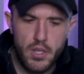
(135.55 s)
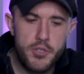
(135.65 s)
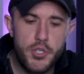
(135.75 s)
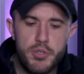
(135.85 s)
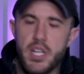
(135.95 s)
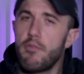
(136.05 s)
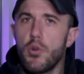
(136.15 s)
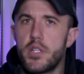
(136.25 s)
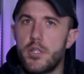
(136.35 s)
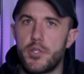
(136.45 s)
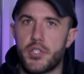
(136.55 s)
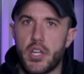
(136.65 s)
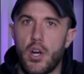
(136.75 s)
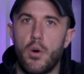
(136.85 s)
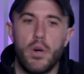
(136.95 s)
So several years
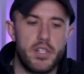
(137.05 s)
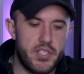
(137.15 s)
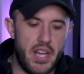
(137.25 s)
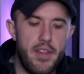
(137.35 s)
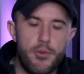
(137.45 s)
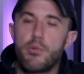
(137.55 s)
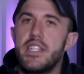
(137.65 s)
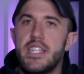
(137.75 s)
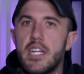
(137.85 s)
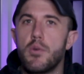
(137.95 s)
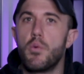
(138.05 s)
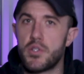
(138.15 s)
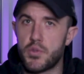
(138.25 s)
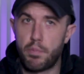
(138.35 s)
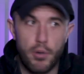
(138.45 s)
ago, Slant three D
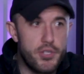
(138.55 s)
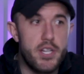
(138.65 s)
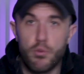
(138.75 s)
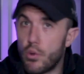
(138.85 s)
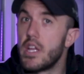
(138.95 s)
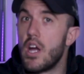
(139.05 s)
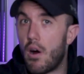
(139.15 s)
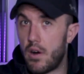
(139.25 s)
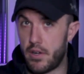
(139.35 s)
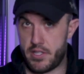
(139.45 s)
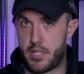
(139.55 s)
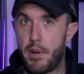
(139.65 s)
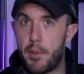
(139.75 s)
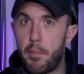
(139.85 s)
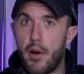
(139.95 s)
was pushing really hard on
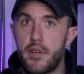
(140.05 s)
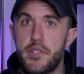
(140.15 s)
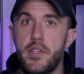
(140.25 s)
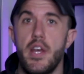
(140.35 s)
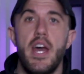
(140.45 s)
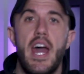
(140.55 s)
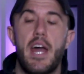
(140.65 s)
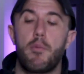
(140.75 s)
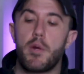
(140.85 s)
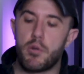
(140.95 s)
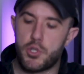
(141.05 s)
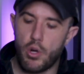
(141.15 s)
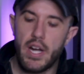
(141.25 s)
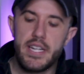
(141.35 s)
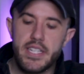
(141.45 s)
spare parts, and we were
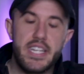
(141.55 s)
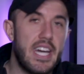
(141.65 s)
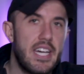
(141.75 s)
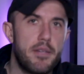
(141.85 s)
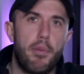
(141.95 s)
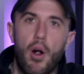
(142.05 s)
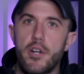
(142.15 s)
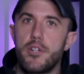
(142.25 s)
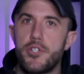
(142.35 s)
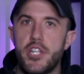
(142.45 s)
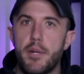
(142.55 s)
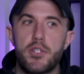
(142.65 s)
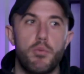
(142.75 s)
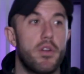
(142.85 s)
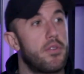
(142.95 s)
trying to get
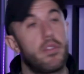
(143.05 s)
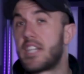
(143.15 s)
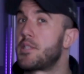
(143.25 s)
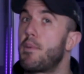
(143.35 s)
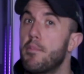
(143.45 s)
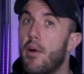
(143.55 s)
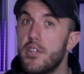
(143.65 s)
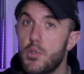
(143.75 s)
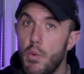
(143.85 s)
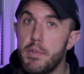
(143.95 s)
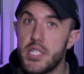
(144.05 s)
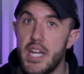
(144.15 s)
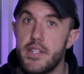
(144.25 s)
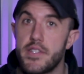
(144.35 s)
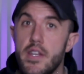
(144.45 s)
partnerships with like spare parts
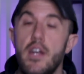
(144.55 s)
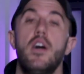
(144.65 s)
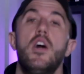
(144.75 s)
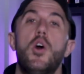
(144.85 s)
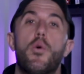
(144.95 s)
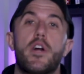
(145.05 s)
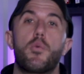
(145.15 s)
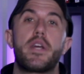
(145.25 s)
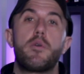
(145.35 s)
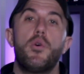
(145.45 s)
websites where we